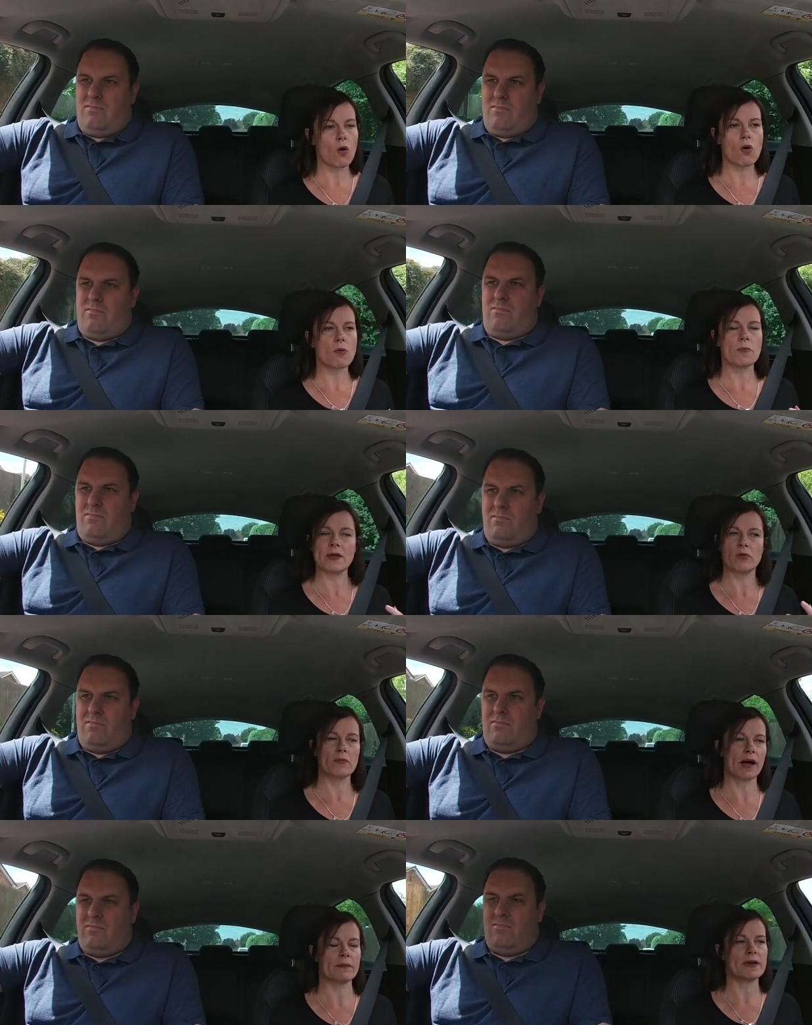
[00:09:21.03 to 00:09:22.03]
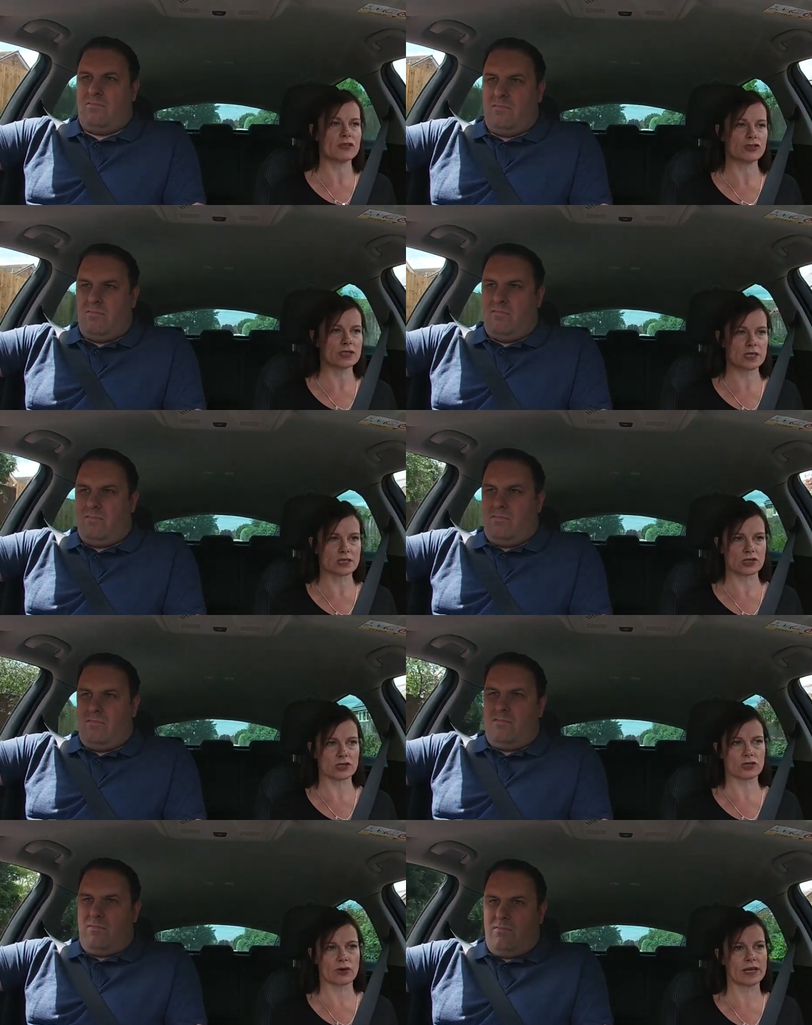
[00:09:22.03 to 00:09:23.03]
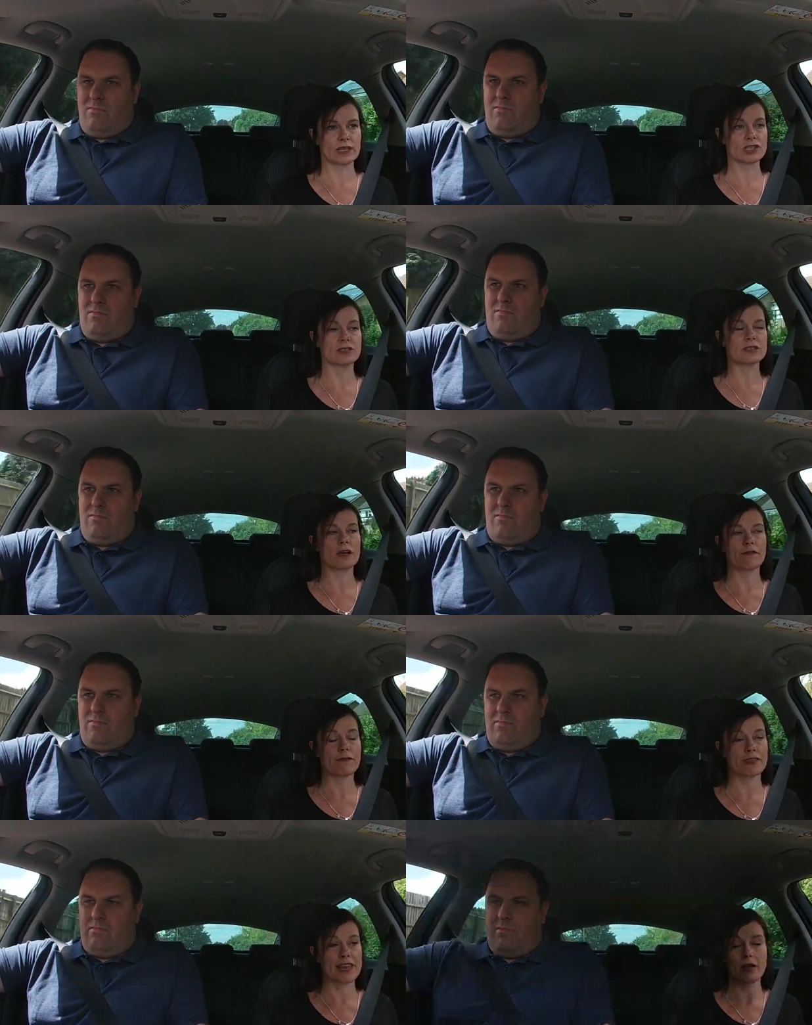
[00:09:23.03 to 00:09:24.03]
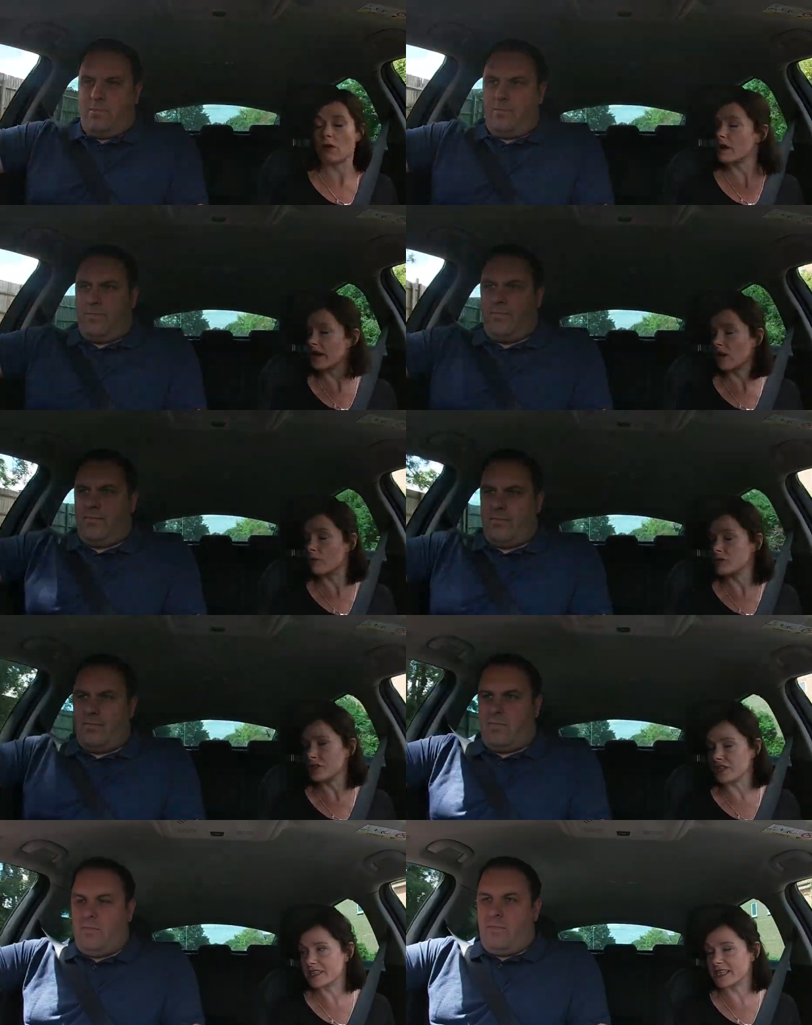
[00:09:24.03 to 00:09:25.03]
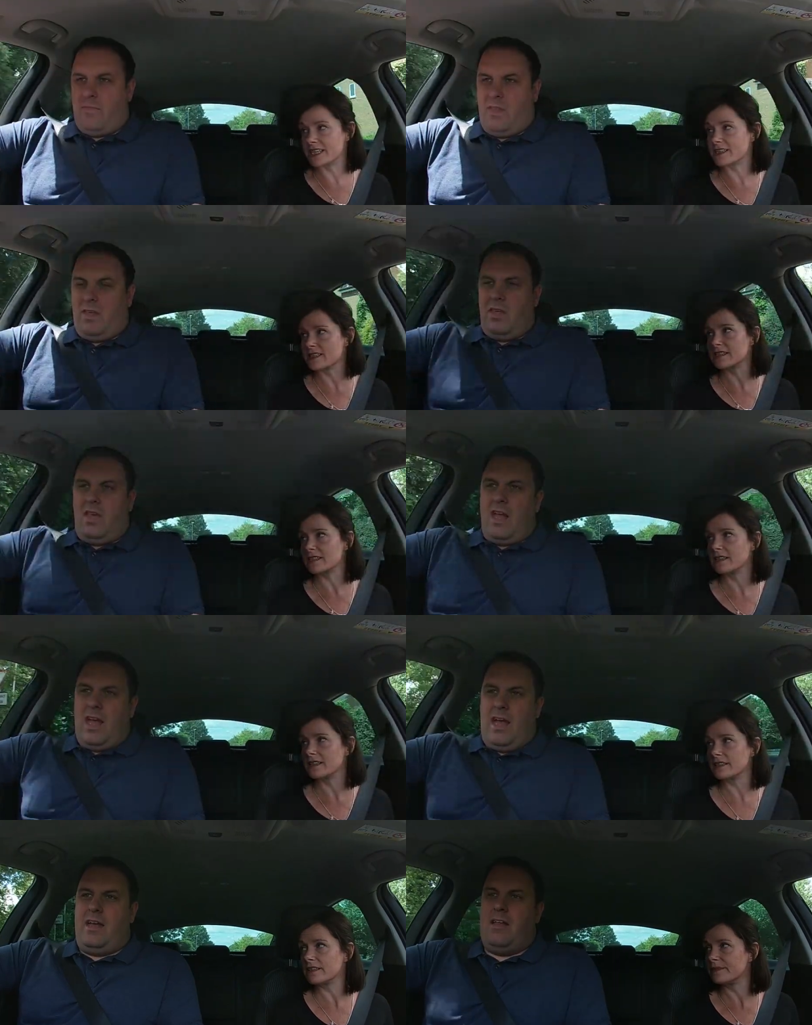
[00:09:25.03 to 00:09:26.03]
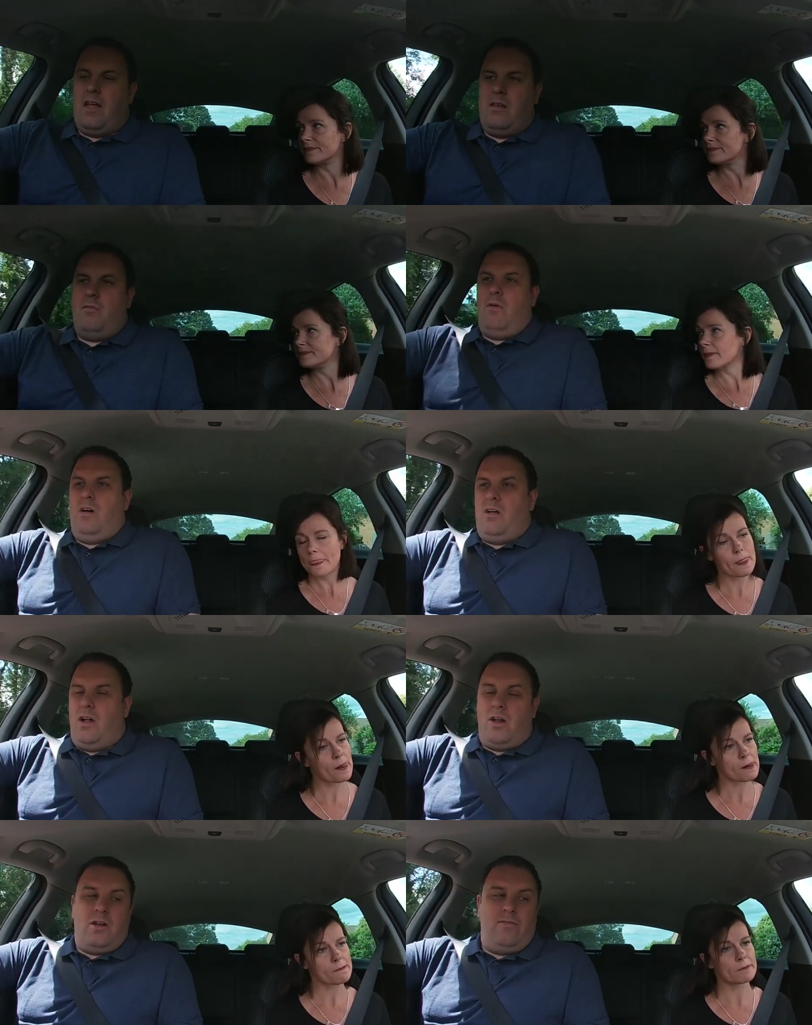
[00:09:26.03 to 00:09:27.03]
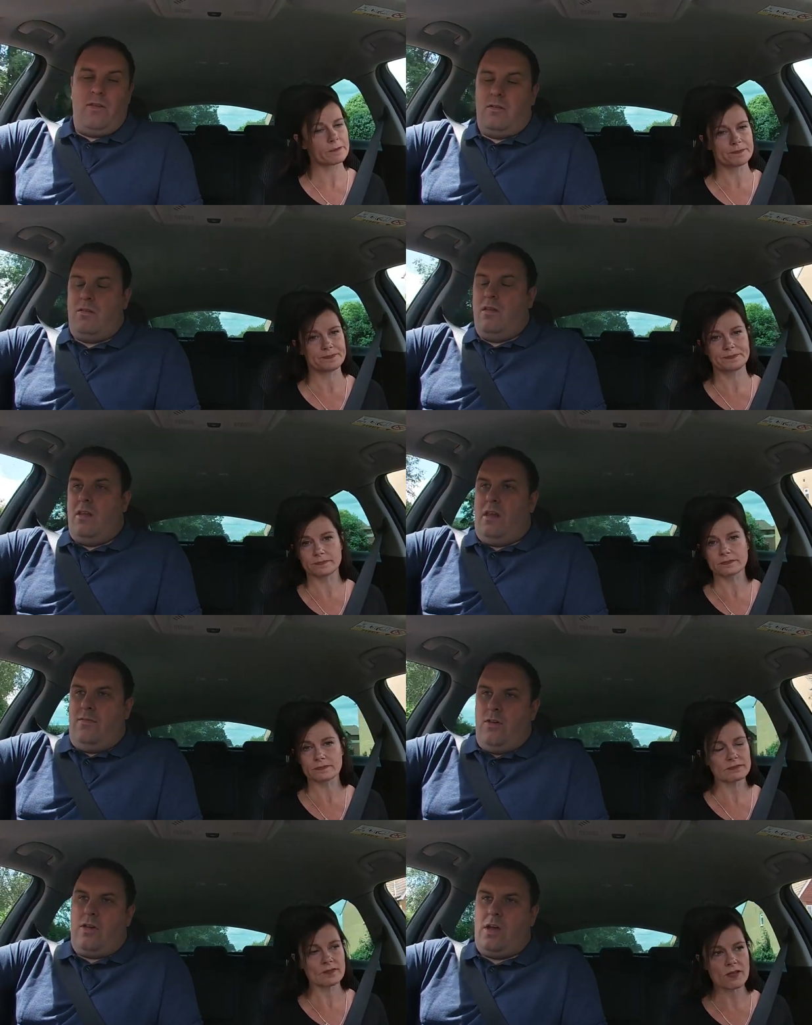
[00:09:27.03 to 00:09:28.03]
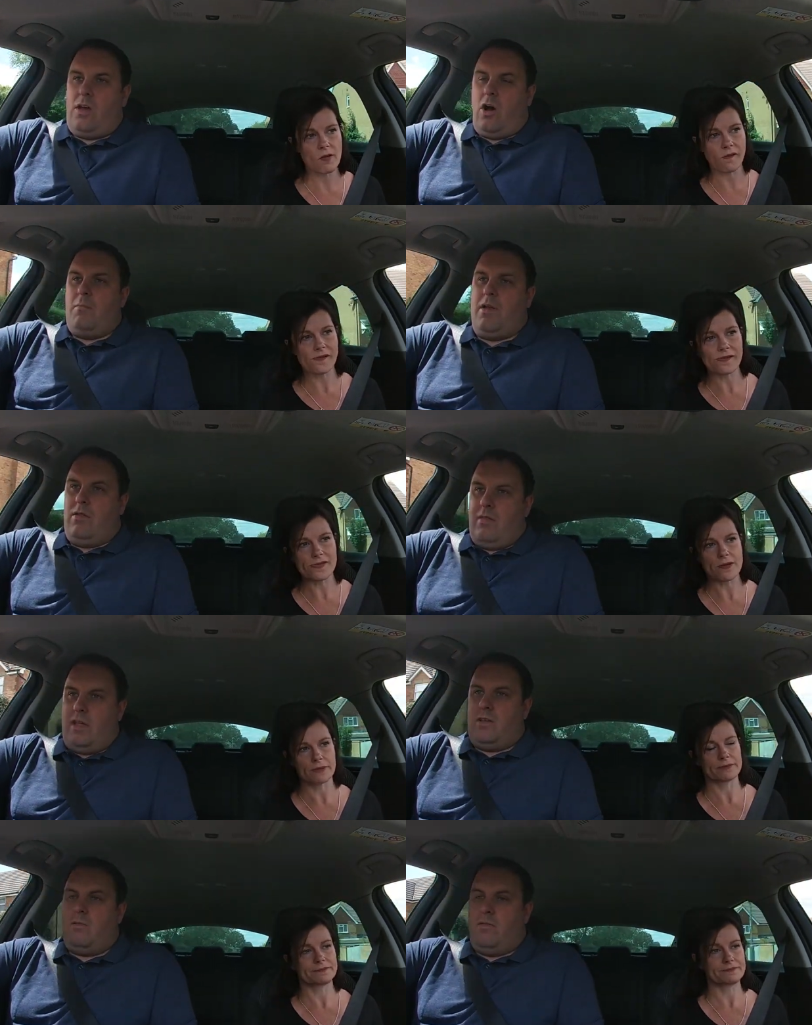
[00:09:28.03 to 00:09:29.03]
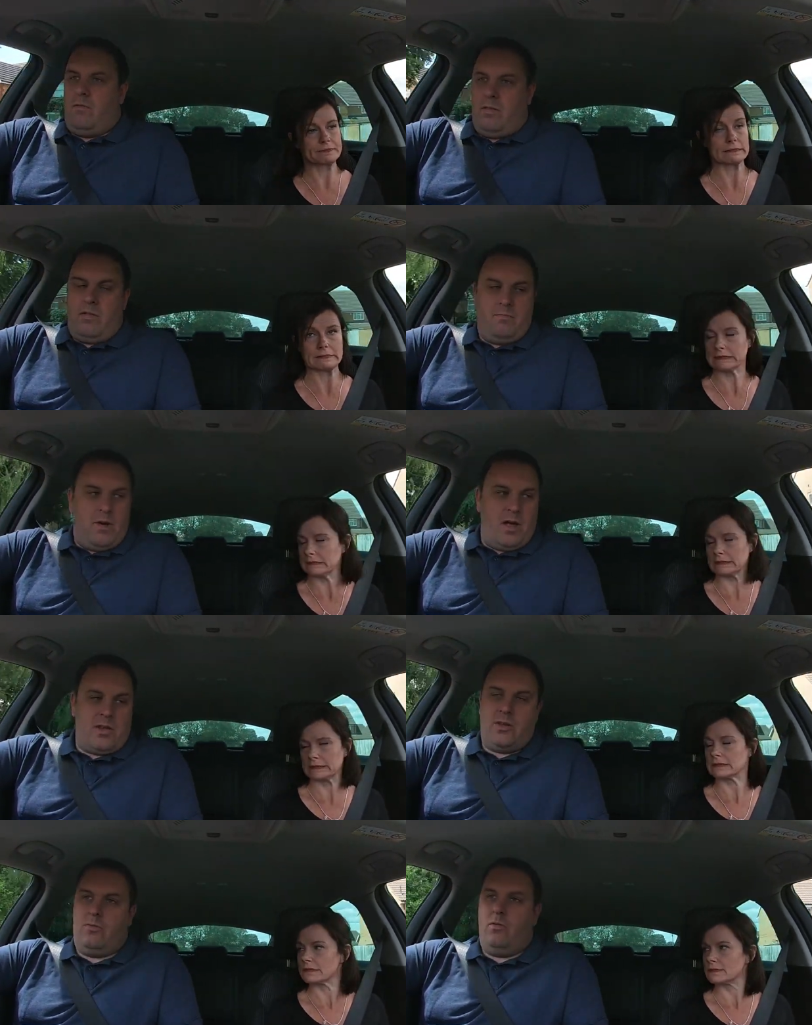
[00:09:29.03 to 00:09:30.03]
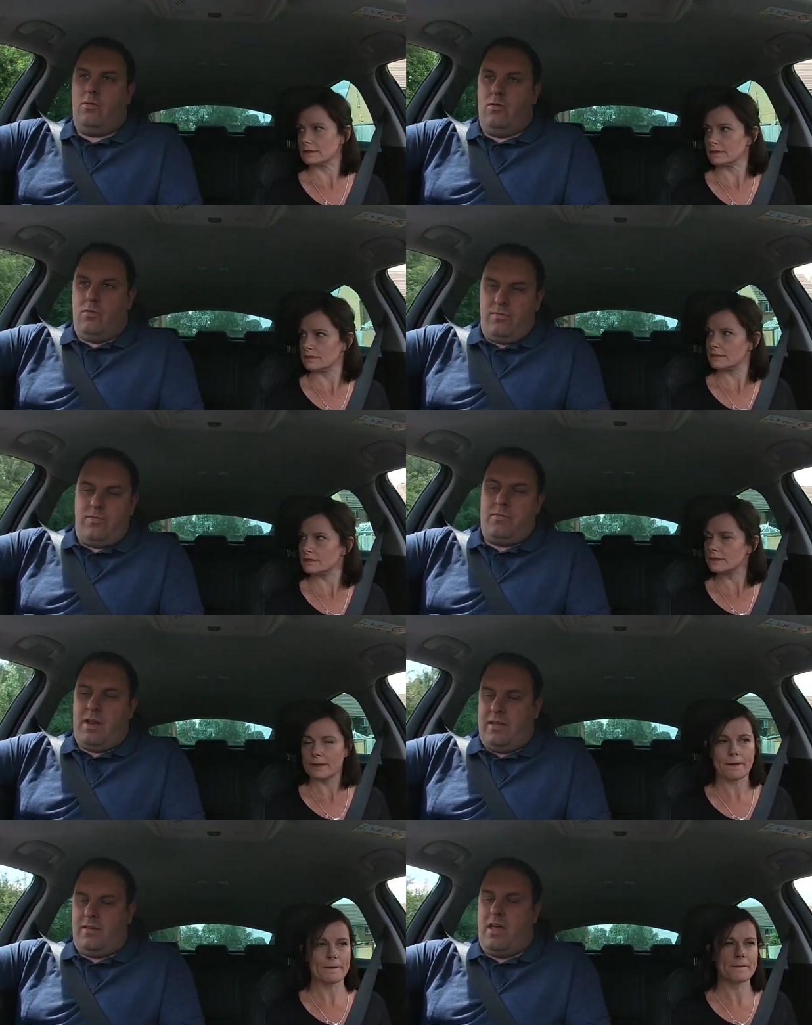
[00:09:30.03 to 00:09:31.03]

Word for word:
Speaker 1: or people might be interested in just joining just for the networking opportunities.
Speaker 2: And I don't know if you if you can comment on this, either personally or, from an